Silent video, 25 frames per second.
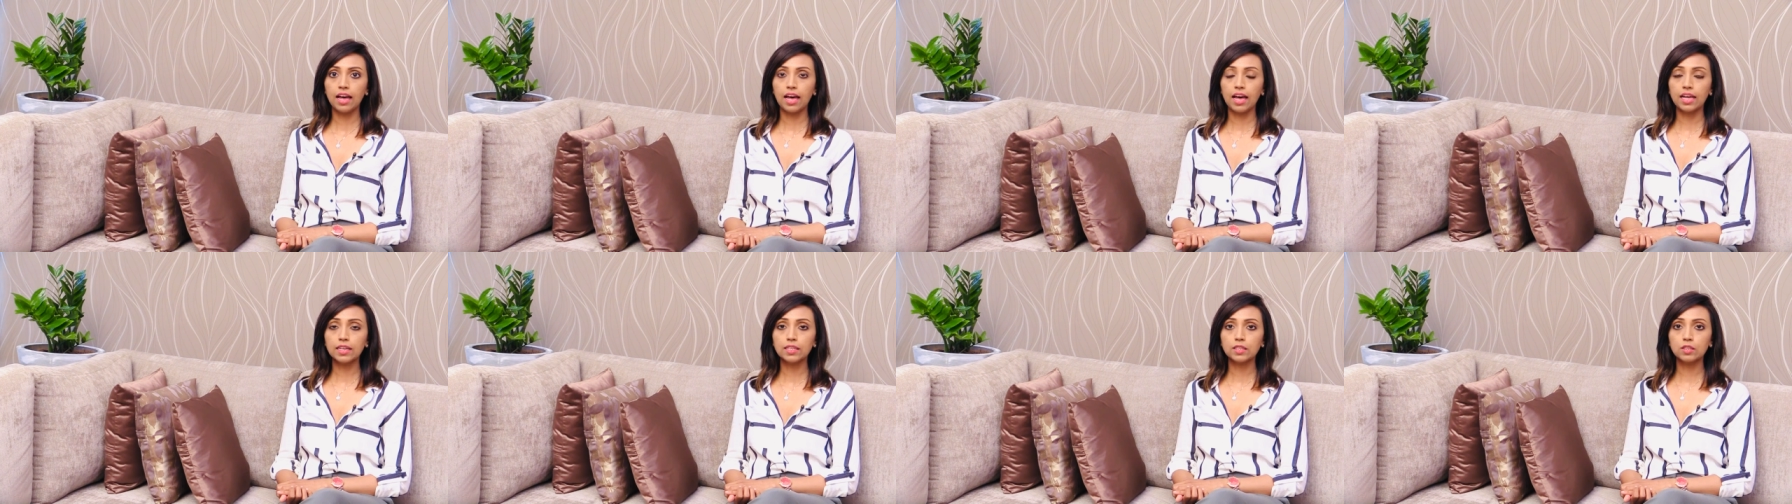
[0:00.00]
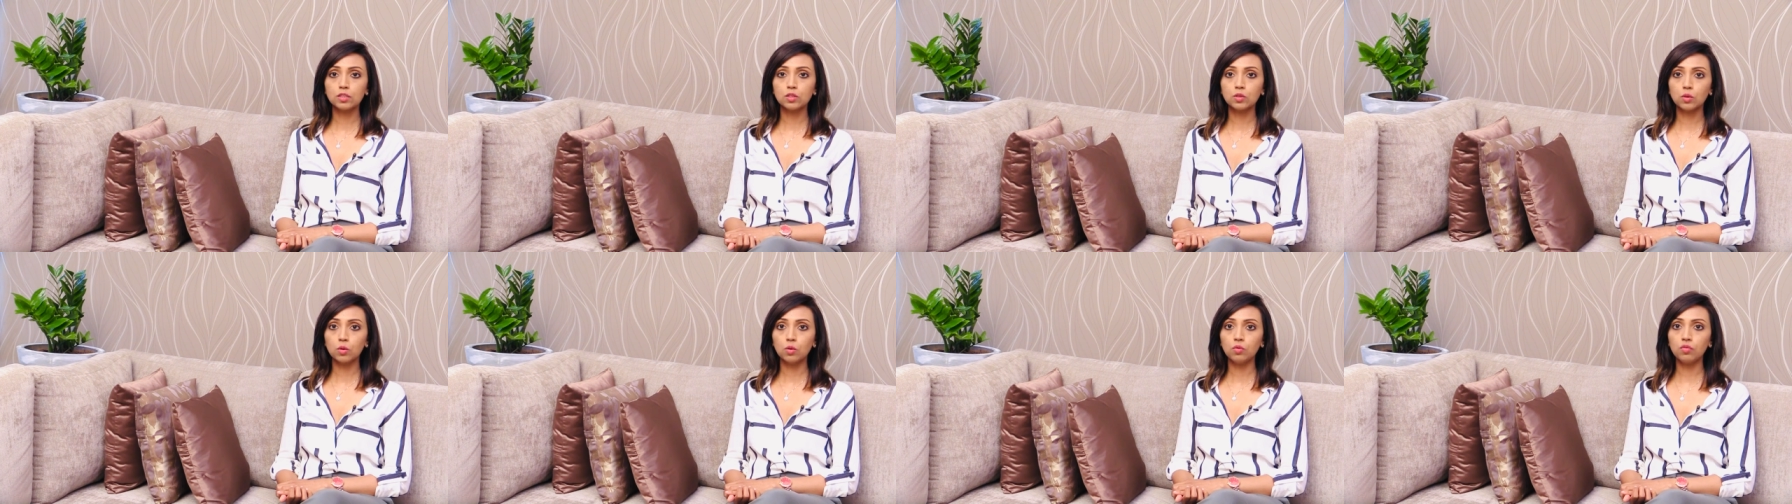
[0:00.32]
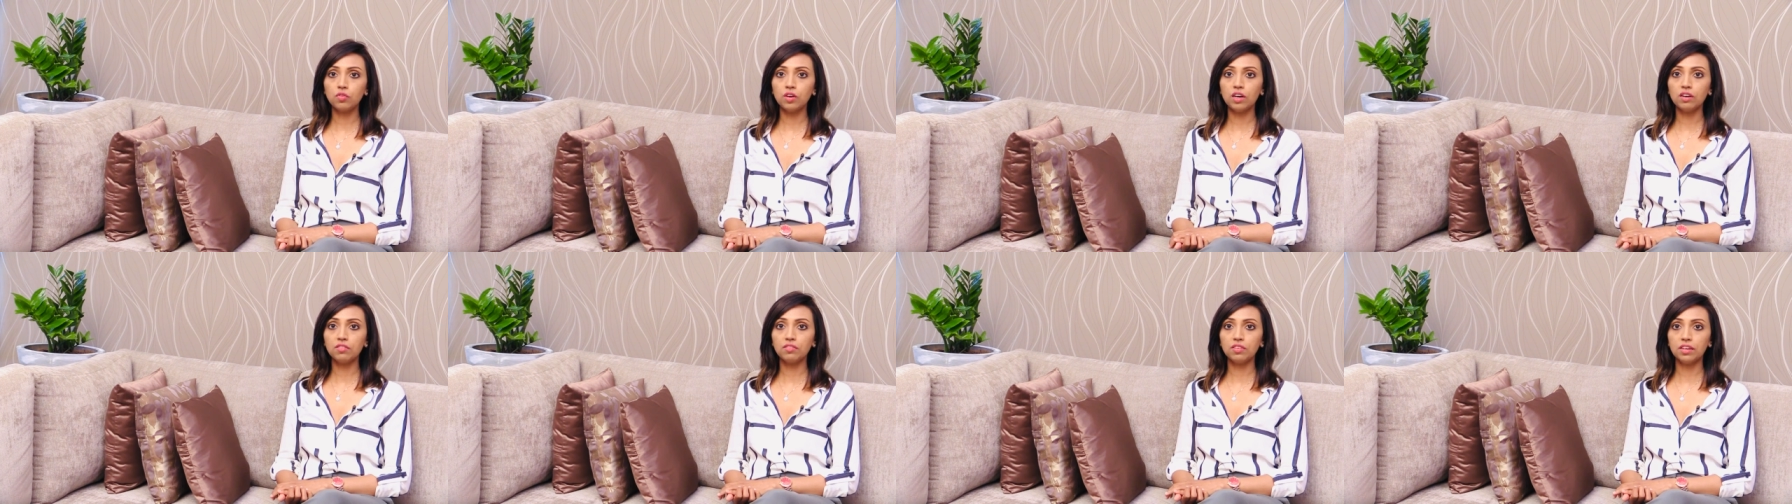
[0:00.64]
And so
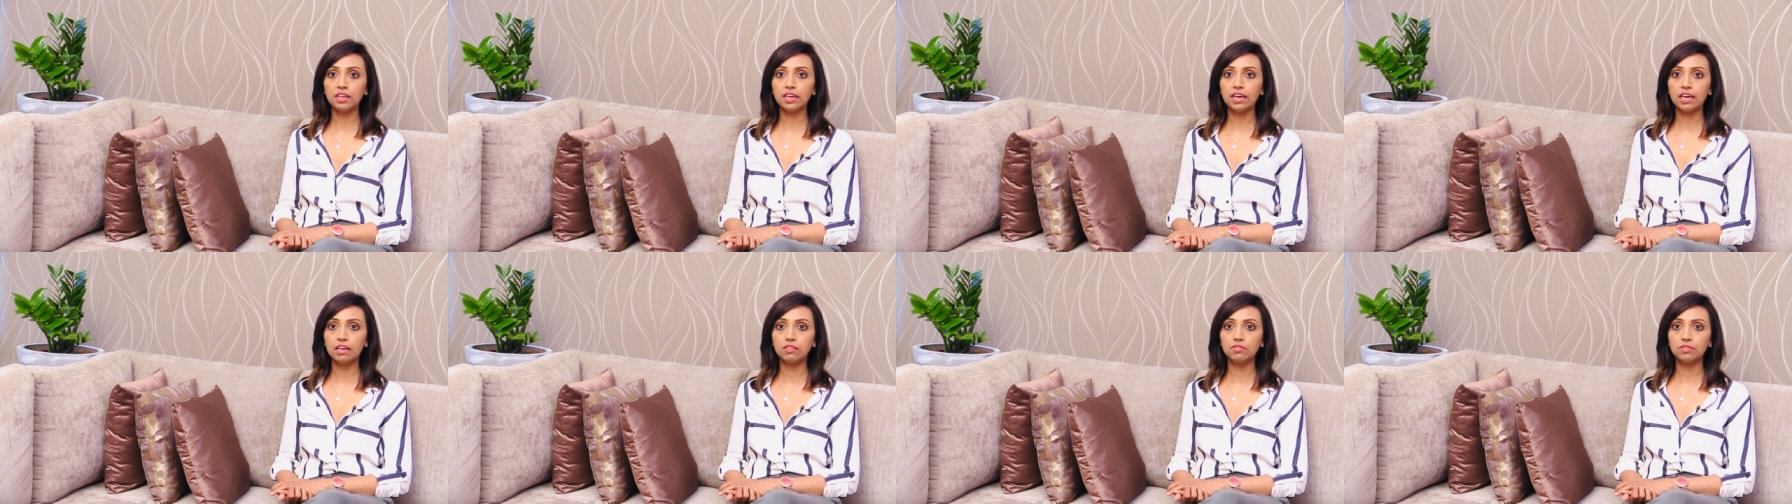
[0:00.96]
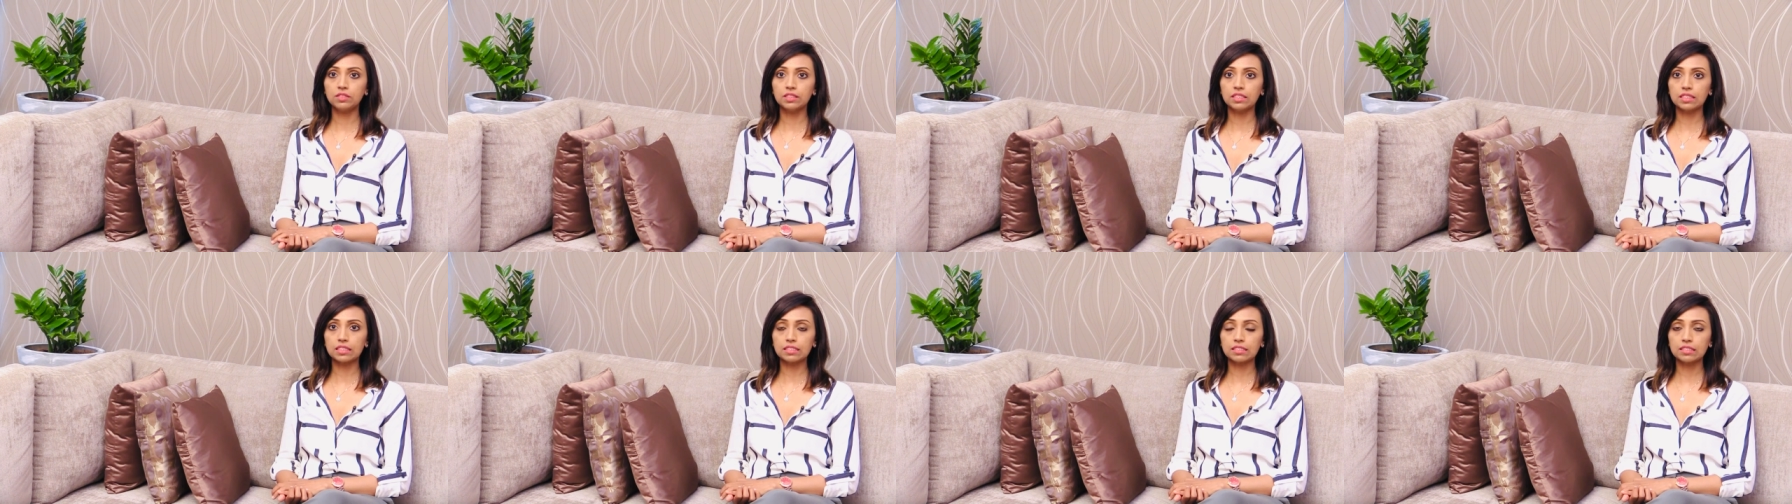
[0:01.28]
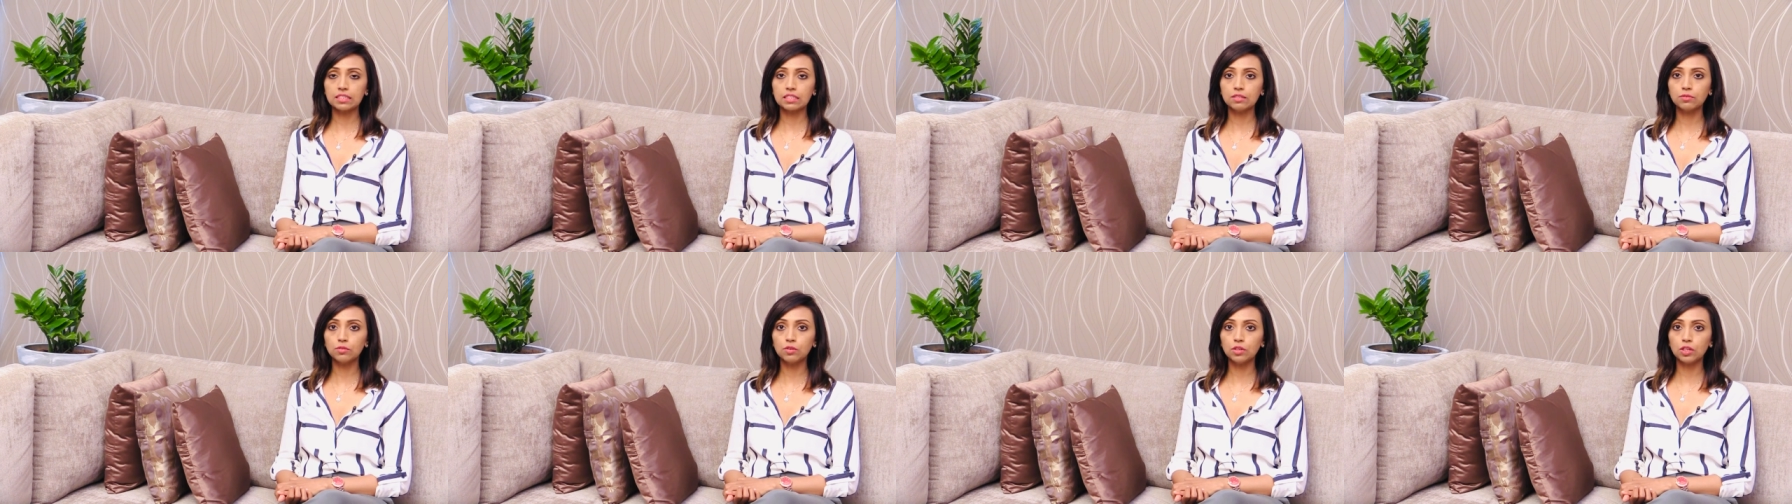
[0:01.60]
far we have
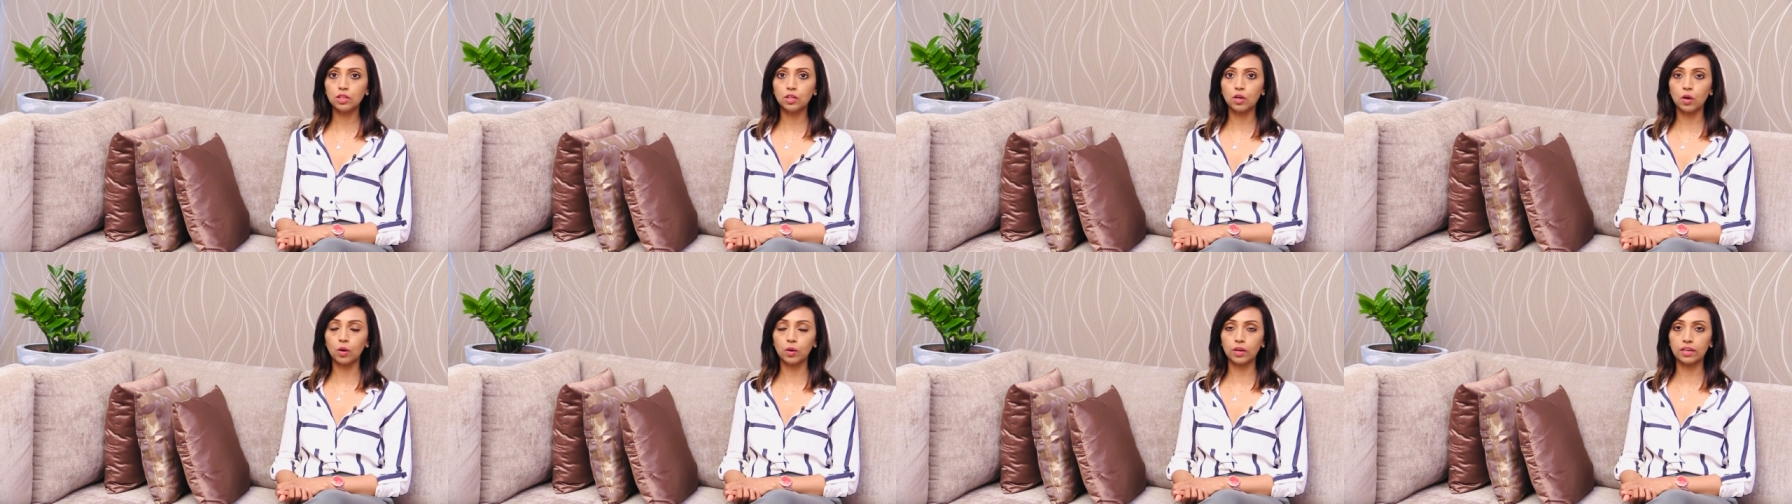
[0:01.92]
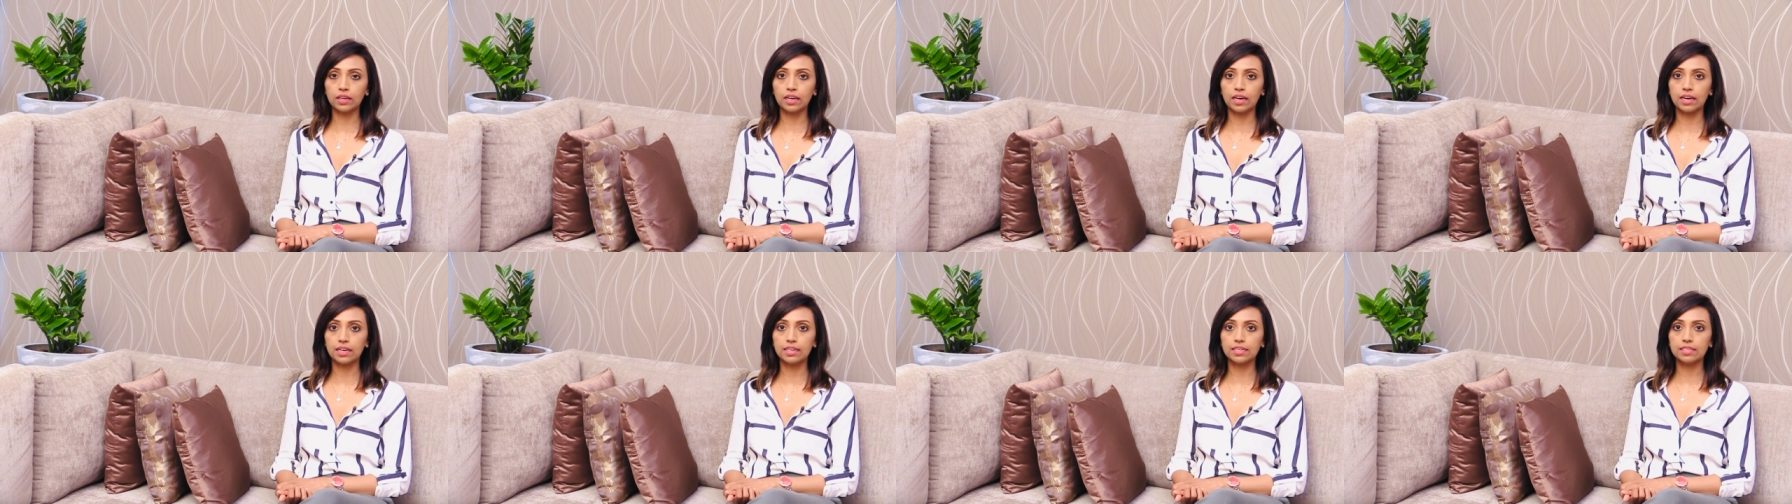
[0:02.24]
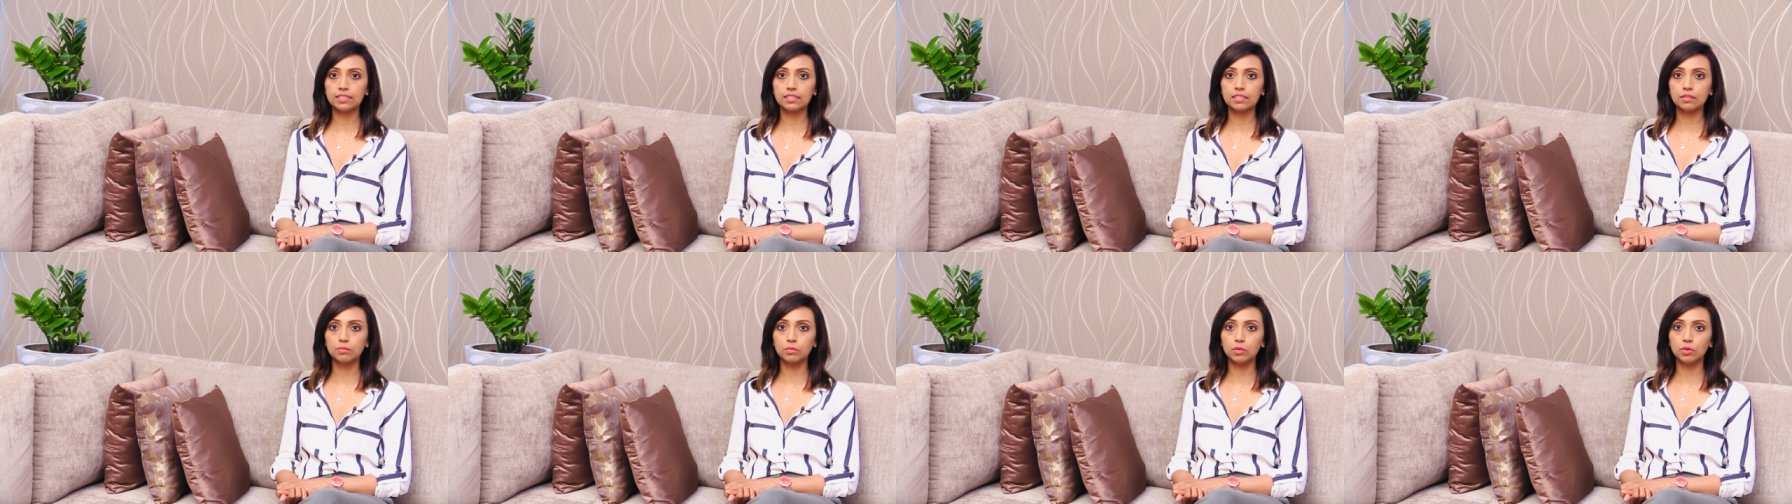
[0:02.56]
successfully
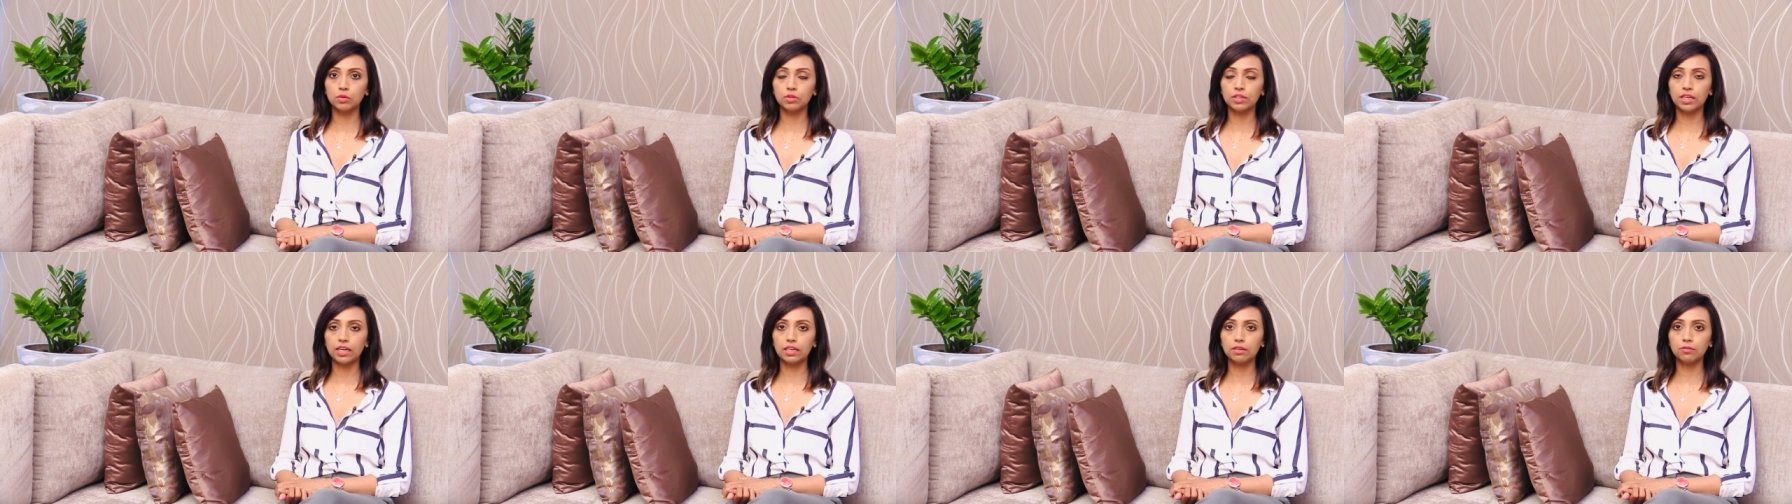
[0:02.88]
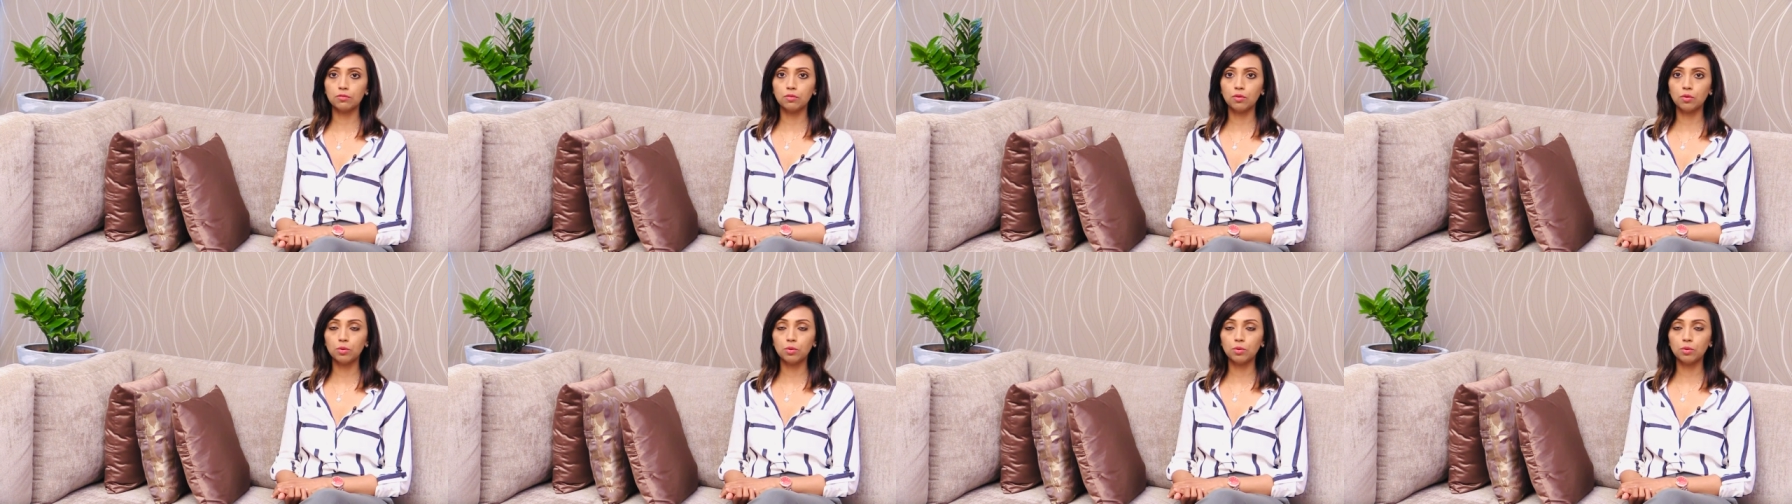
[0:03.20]
organized more than